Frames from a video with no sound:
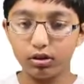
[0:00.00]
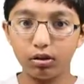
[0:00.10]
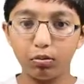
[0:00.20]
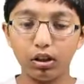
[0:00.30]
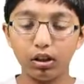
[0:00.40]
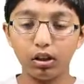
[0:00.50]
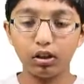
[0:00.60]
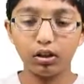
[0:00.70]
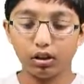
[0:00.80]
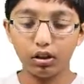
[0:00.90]

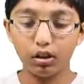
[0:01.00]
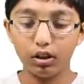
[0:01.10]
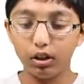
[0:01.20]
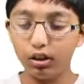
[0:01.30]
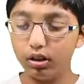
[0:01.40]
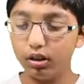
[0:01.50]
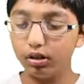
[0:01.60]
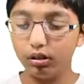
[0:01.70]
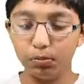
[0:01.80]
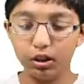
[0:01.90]
comma i
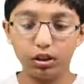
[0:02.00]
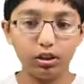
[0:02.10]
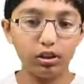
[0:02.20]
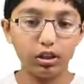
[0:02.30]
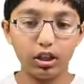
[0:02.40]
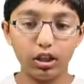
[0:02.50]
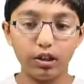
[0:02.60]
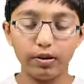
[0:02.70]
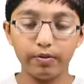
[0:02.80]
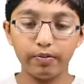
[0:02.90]
comma J.